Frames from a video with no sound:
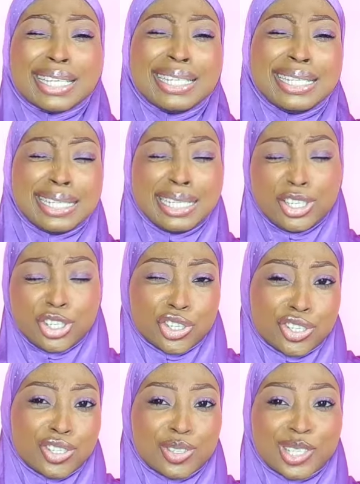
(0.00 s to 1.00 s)
and
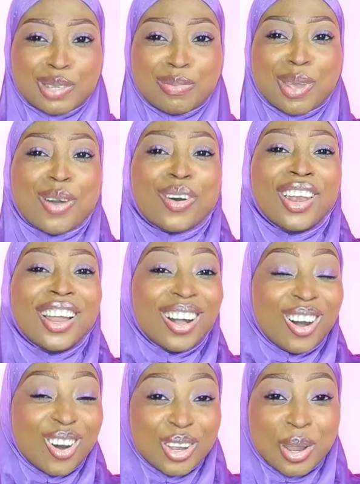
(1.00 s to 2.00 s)
delicious to smell
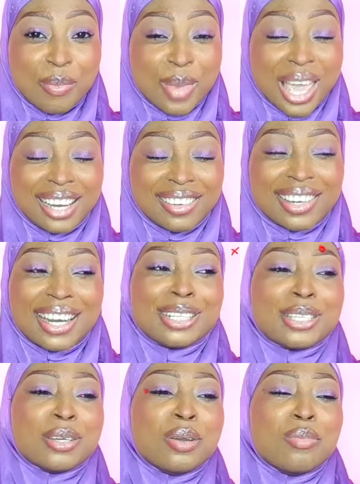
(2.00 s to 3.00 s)
on a man,
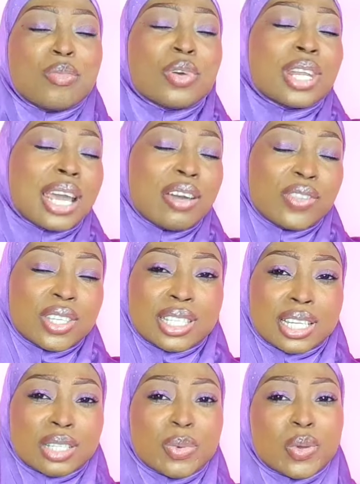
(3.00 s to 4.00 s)
right? But I have things
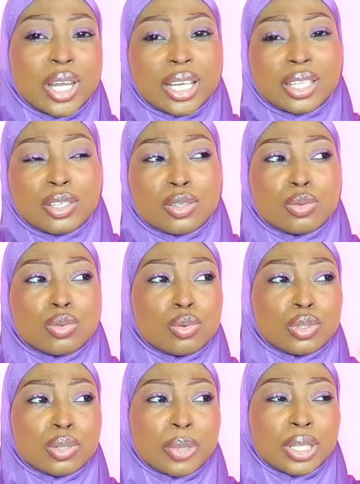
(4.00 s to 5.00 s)
that smell like this too, so
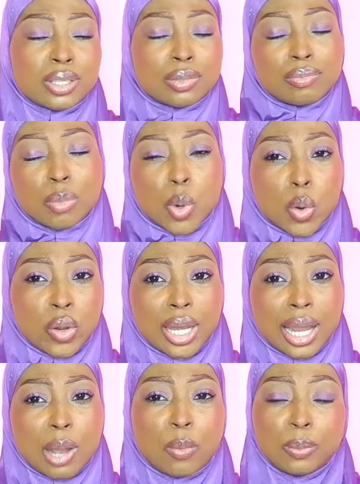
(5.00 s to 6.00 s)
it's a bit boring
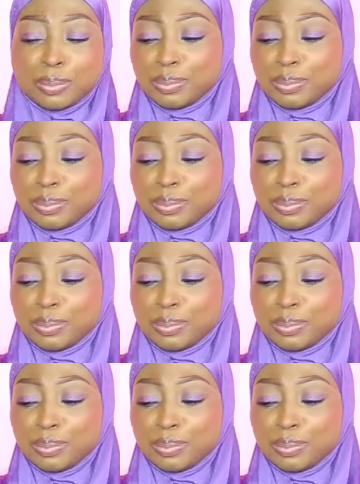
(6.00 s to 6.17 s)
now.